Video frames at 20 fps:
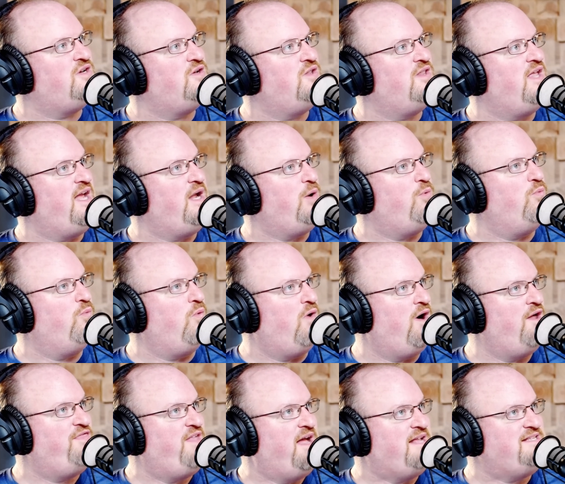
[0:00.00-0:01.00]
to like
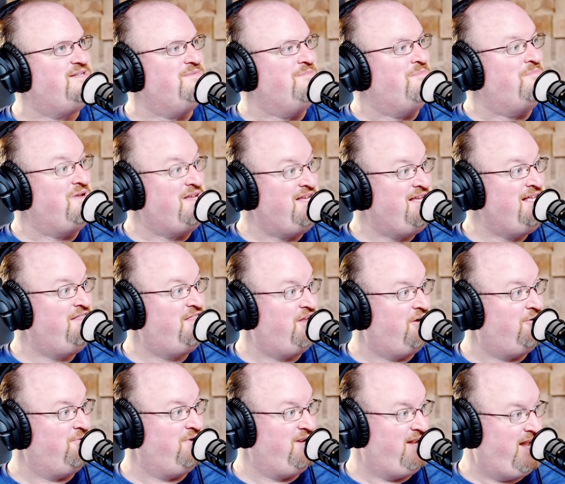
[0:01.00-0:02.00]
want that to be
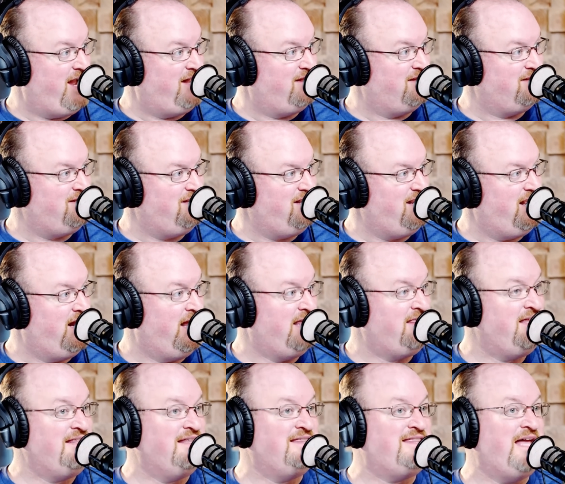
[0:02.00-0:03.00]
their reality. Yeah. And I
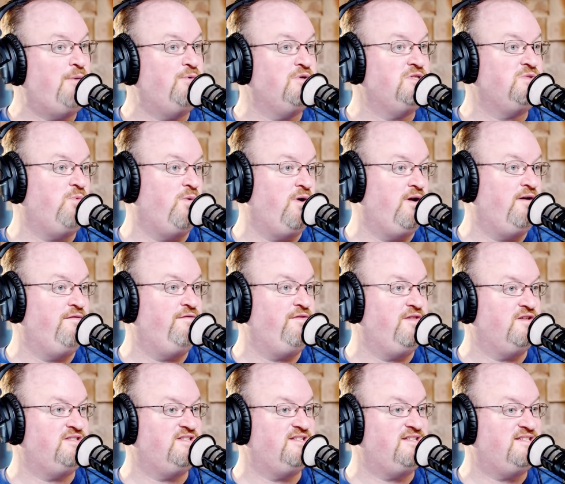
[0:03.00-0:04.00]
think that was one of
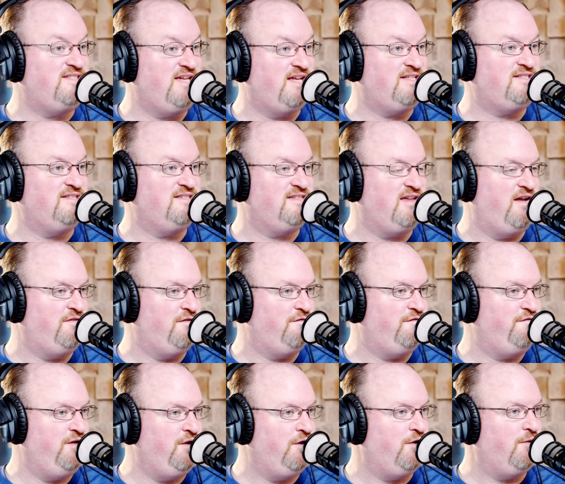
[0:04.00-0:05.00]
the successes of the
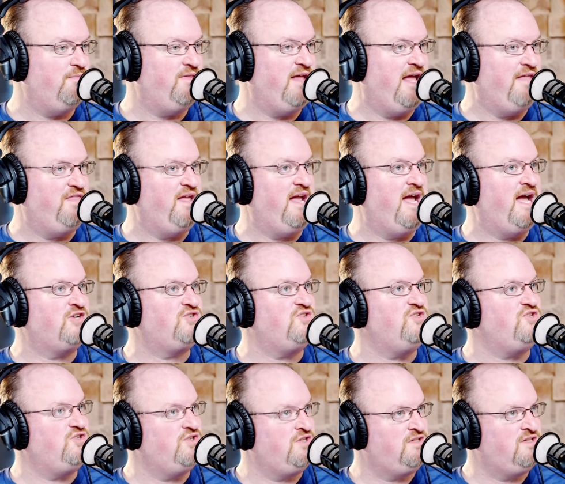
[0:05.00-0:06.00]
film, that they
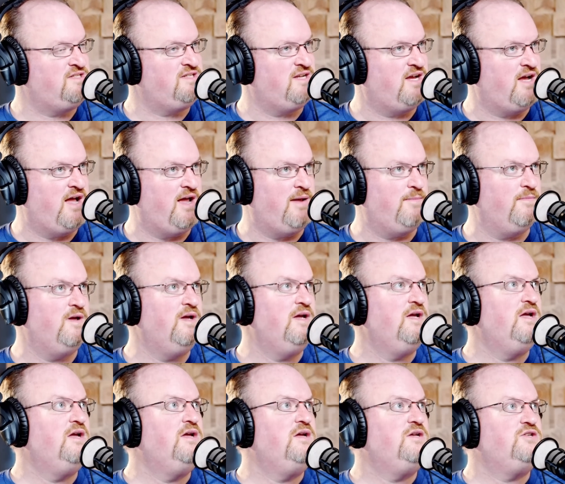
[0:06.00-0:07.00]
actually took the time
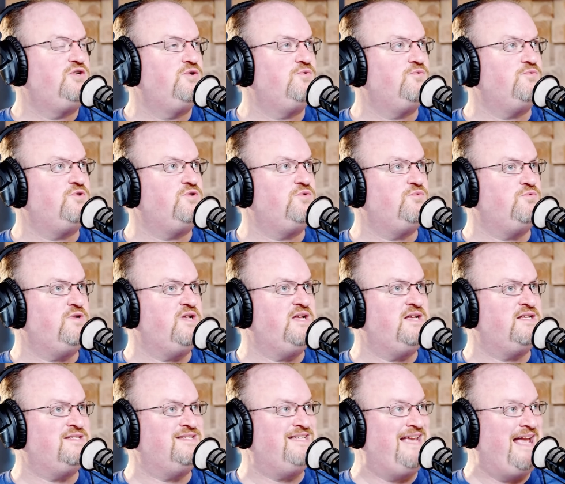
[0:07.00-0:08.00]
to
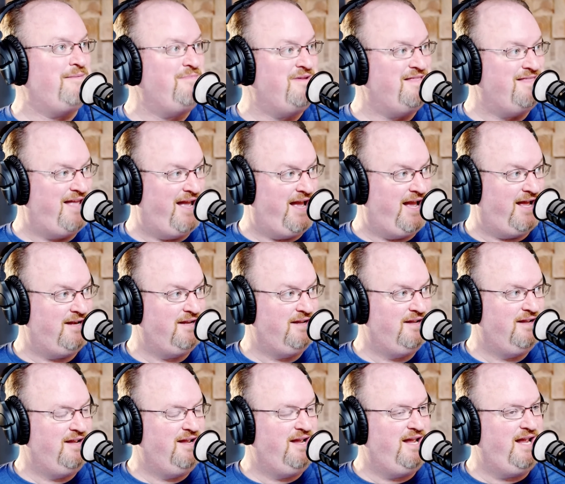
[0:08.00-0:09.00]
examine that
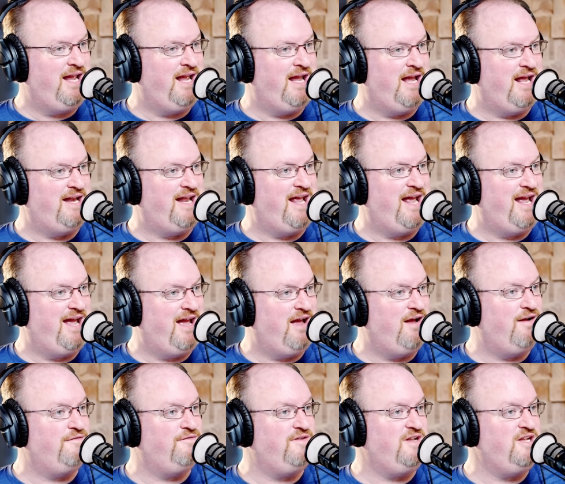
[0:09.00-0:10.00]
and
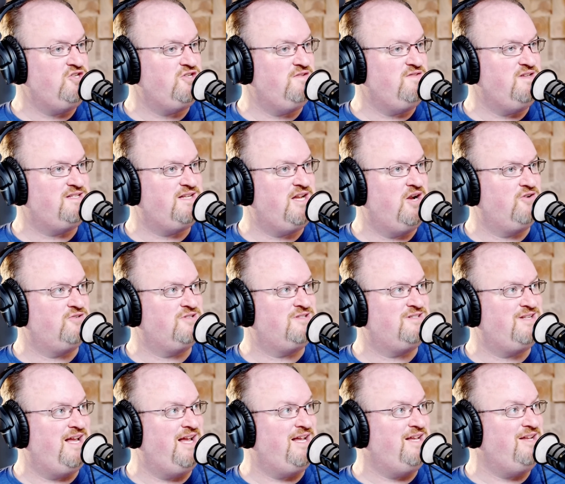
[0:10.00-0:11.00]
have each of these characters
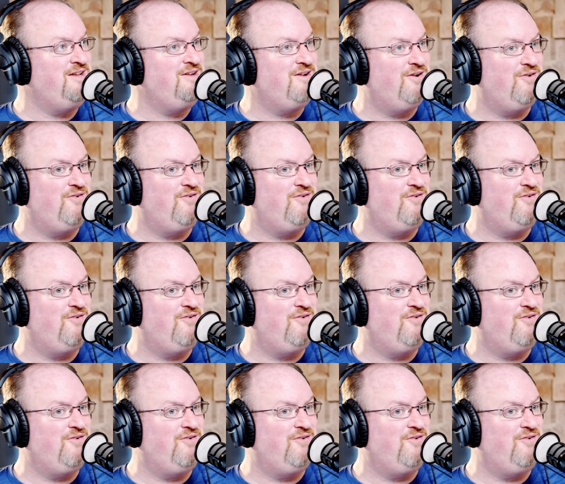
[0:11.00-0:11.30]
say,